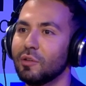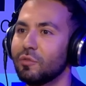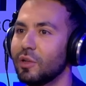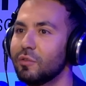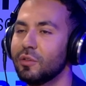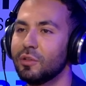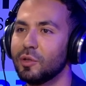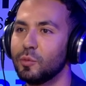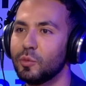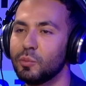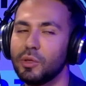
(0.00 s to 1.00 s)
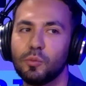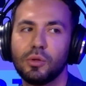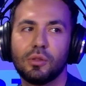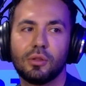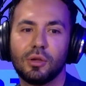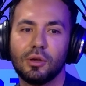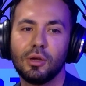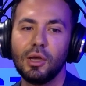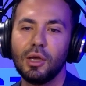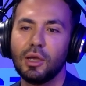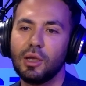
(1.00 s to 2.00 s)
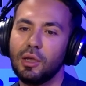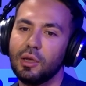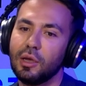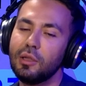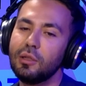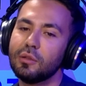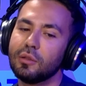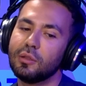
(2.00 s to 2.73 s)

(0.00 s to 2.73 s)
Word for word: If everything will be with AI,